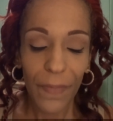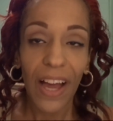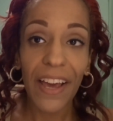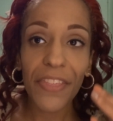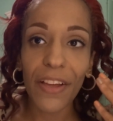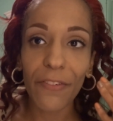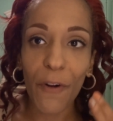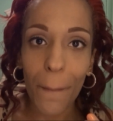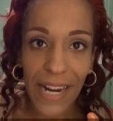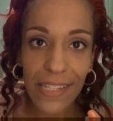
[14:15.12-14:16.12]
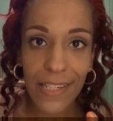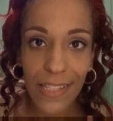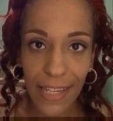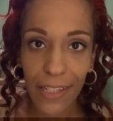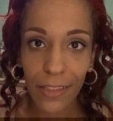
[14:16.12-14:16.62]
I think for my
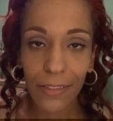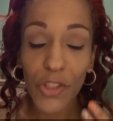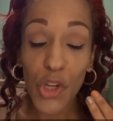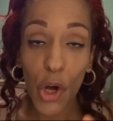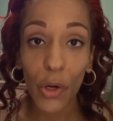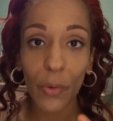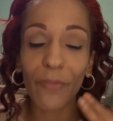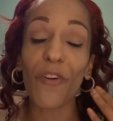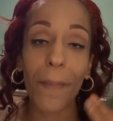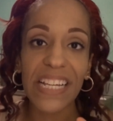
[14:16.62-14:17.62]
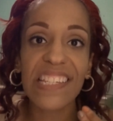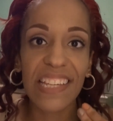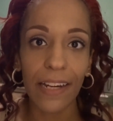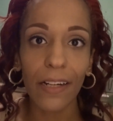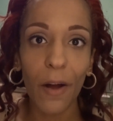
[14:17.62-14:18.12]
skin tone, for my
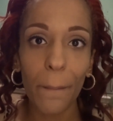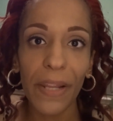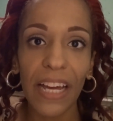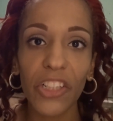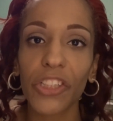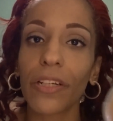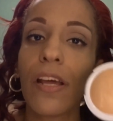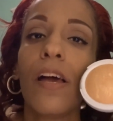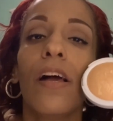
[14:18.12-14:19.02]
skin complexion,